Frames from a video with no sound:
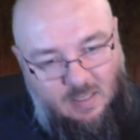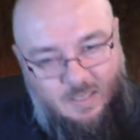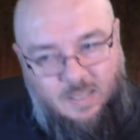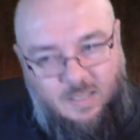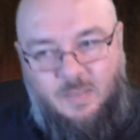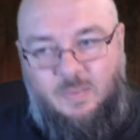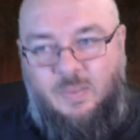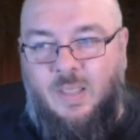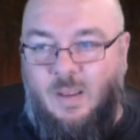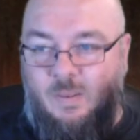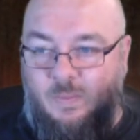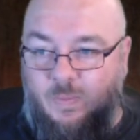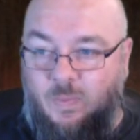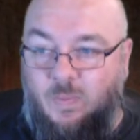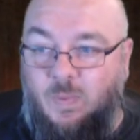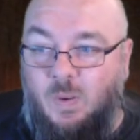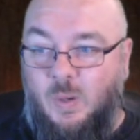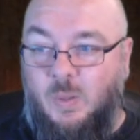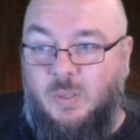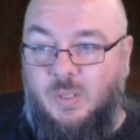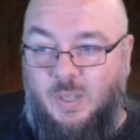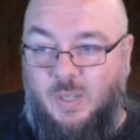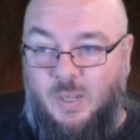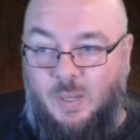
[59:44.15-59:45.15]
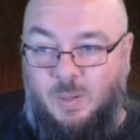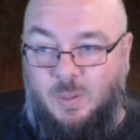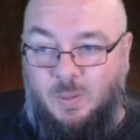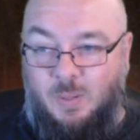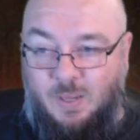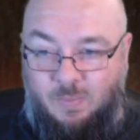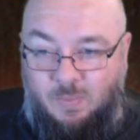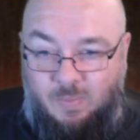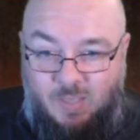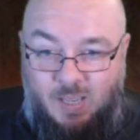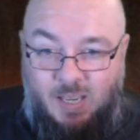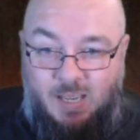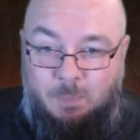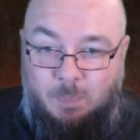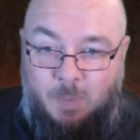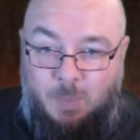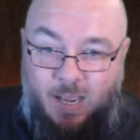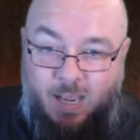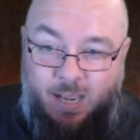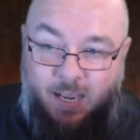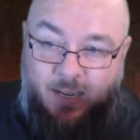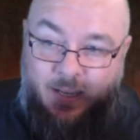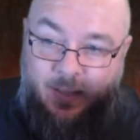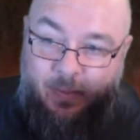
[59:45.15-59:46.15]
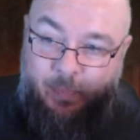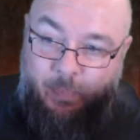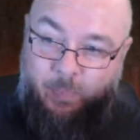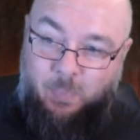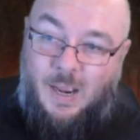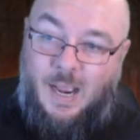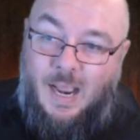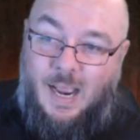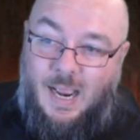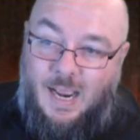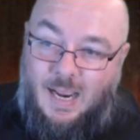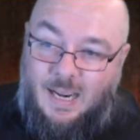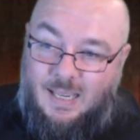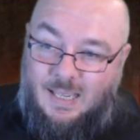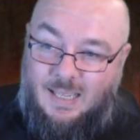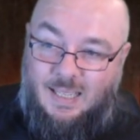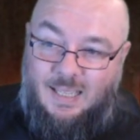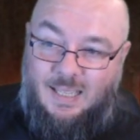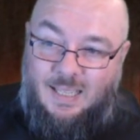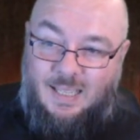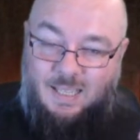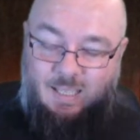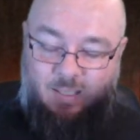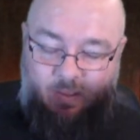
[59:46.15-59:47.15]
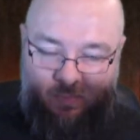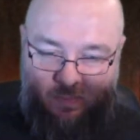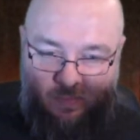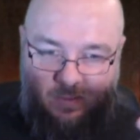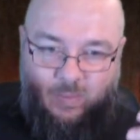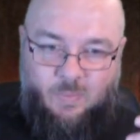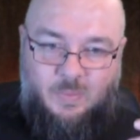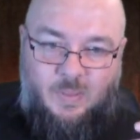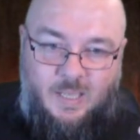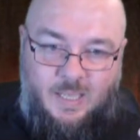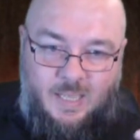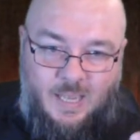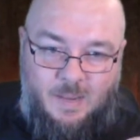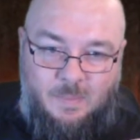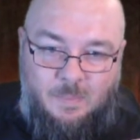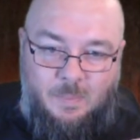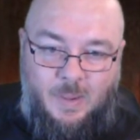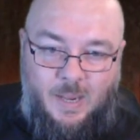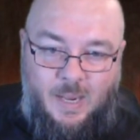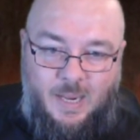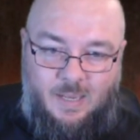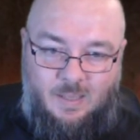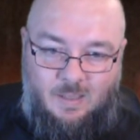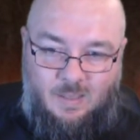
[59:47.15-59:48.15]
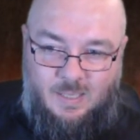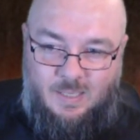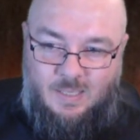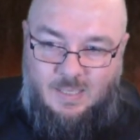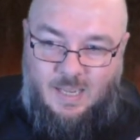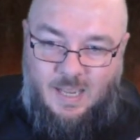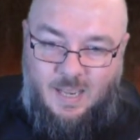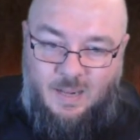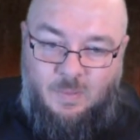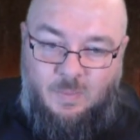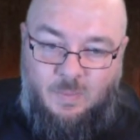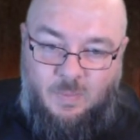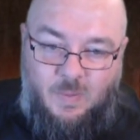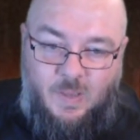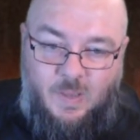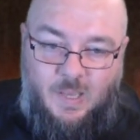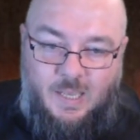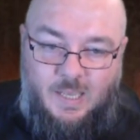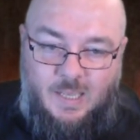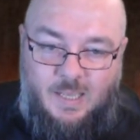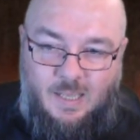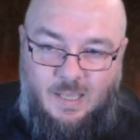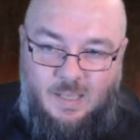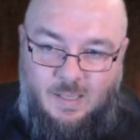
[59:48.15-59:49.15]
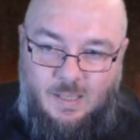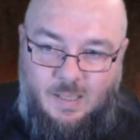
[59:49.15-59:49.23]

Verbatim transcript: if that photo, if they panned back, if they came back like ten feet,